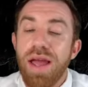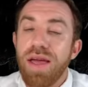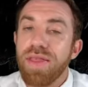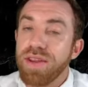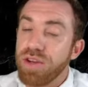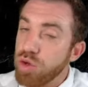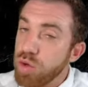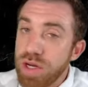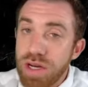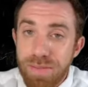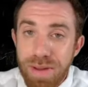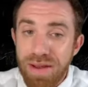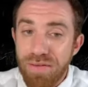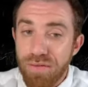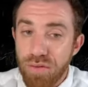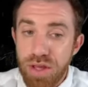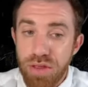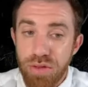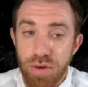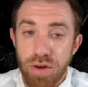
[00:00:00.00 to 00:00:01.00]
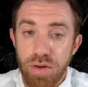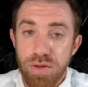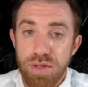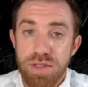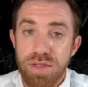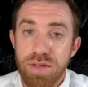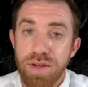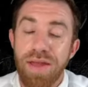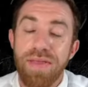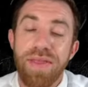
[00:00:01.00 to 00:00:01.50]
They do need to make free
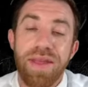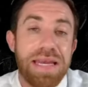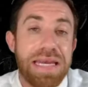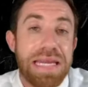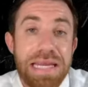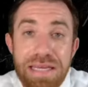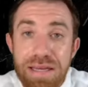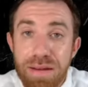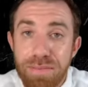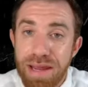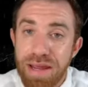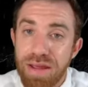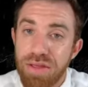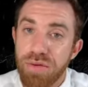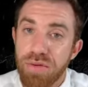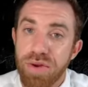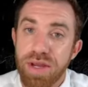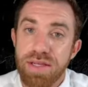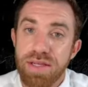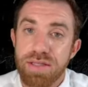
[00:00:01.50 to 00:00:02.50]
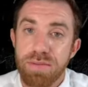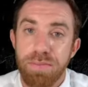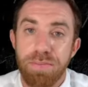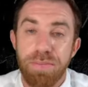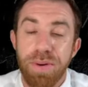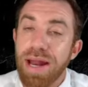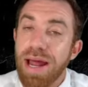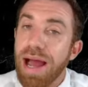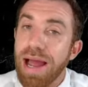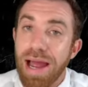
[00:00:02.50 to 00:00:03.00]
throws and they need to make threes,
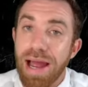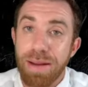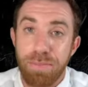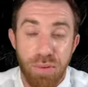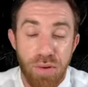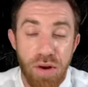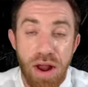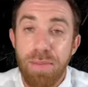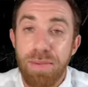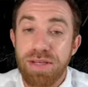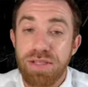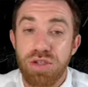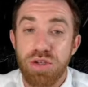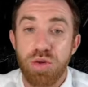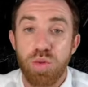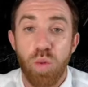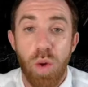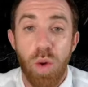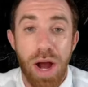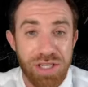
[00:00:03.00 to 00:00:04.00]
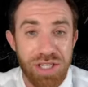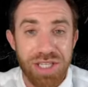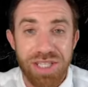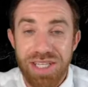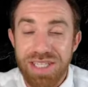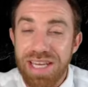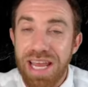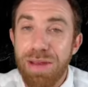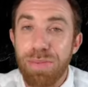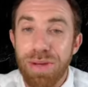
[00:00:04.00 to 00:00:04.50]
but I, I promise you, watching the
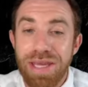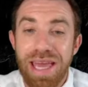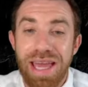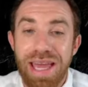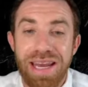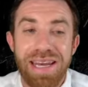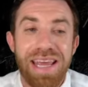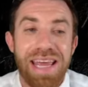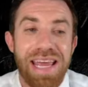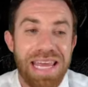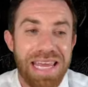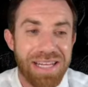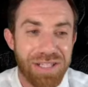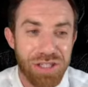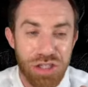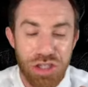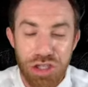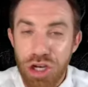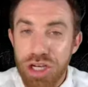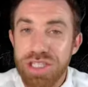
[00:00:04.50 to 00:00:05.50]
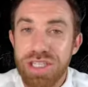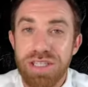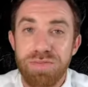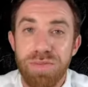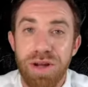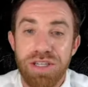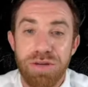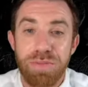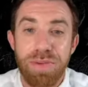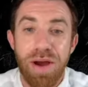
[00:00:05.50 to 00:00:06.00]
tape again, it's just as
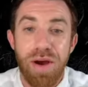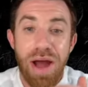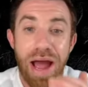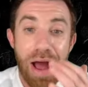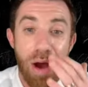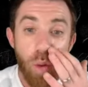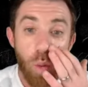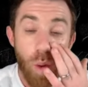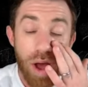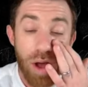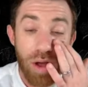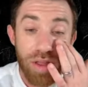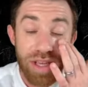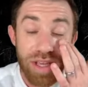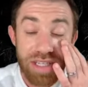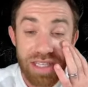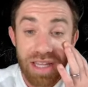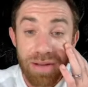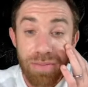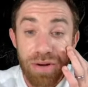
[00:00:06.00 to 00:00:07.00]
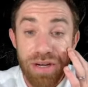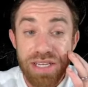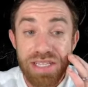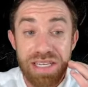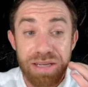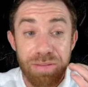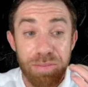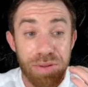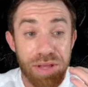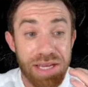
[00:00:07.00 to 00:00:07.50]
much about how well this Liberty
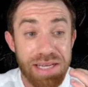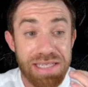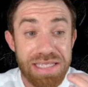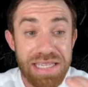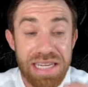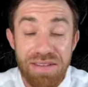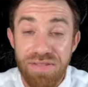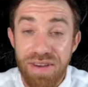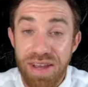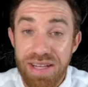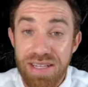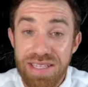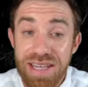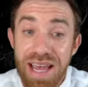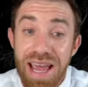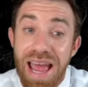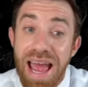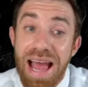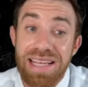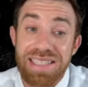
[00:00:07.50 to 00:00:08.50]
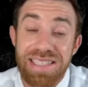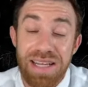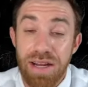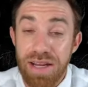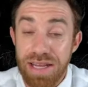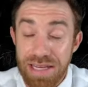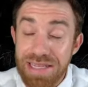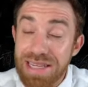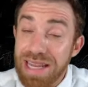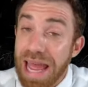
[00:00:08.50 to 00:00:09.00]
team played defense as
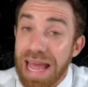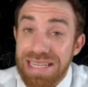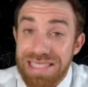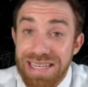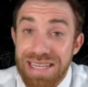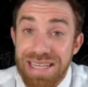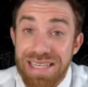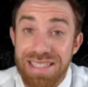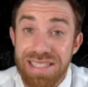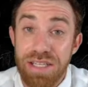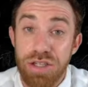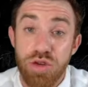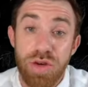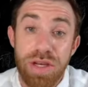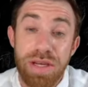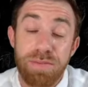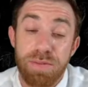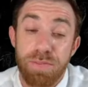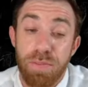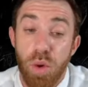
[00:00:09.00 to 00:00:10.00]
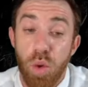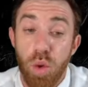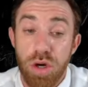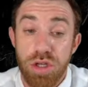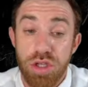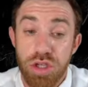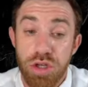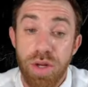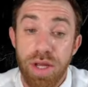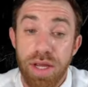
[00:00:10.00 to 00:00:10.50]
it, as it is the Dream's poor
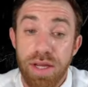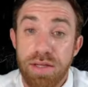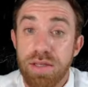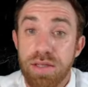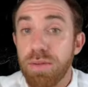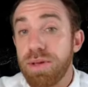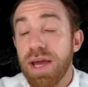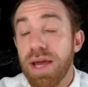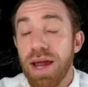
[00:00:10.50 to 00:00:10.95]
shooting, to be